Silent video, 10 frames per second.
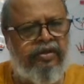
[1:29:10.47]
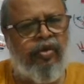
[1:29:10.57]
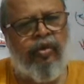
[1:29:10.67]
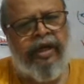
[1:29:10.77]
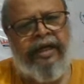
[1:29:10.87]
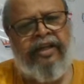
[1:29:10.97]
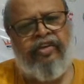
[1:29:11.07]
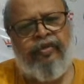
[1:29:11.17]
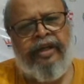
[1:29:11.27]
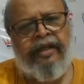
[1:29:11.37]
The rook ending
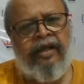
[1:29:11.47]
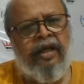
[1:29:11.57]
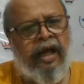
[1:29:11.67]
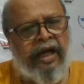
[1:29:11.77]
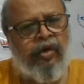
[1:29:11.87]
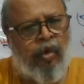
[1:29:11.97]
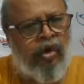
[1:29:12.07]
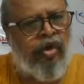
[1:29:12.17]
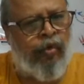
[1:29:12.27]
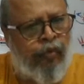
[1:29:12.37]
is winning. I
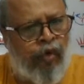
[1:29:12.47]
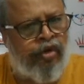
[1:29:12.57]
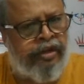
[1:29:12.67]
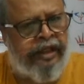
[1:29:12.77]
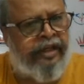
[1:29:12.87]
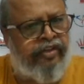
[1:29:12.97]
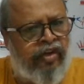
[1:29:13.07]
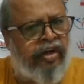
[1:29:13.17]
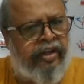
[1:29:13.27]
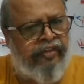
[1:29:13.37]
told you 4-3 is
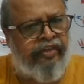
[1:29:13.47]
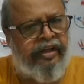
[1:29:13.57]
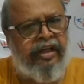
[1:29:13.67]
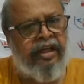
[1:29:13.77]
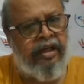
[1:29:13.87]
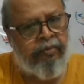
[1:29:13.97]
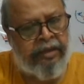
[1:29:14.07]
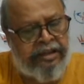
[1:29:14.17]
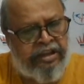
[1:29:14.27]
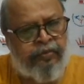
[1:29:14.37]
not easy,
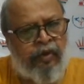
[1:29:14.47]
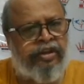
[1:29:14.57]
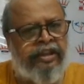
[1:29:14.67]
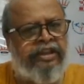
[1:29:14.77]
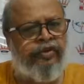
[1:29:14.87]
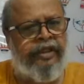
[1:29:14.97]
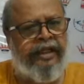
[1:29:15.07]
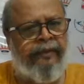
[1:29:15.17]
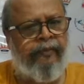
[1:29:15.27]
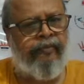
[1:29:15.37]
but this 4-3 is
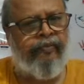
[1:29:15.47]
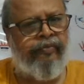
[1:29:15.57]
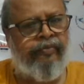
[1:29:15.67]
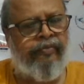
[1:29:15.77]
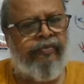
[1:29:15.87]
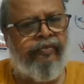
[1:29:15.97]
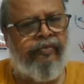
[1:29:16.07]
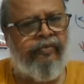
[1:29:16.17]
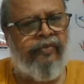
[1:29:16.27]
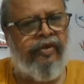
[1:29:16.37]
winning.
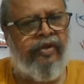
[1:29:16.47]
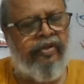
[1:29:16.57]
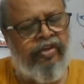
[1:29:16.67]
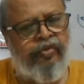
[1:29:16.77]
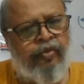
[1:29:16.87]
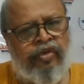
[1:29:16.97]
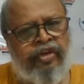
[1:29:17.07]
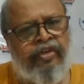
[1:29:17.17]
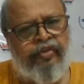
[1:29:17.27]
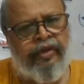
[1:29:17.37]
This
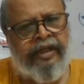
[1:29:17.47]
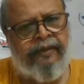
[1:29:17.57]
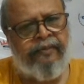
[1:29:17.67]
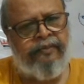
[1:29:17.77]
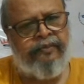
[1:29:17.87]
4-3 is winning.